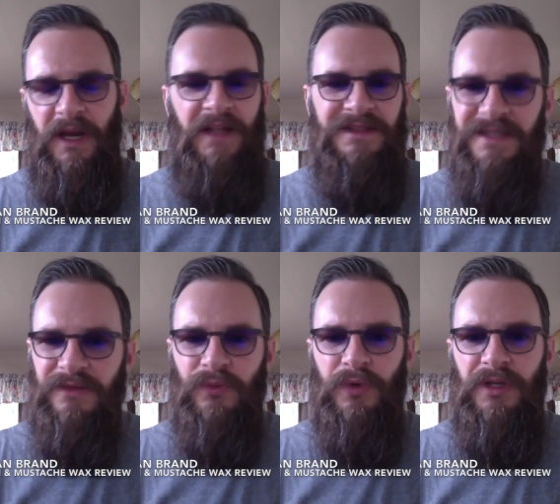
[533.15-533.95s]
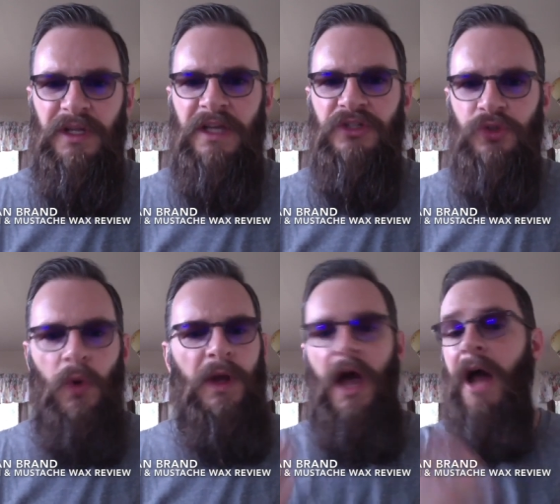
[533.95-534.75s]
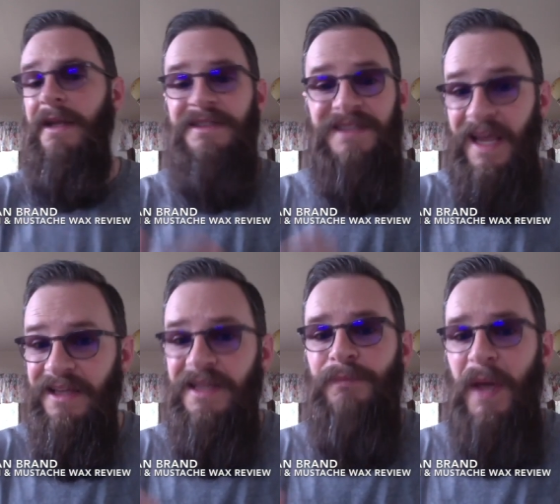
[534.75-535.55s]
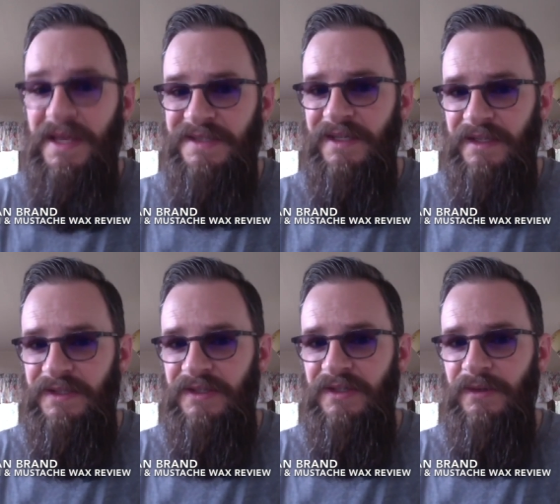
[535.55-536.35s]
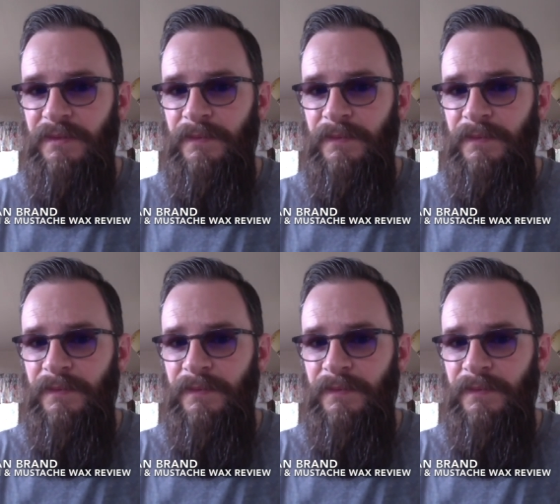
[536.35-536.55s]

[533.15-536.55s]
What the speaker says: and I didn't really enjoy on a daily basis.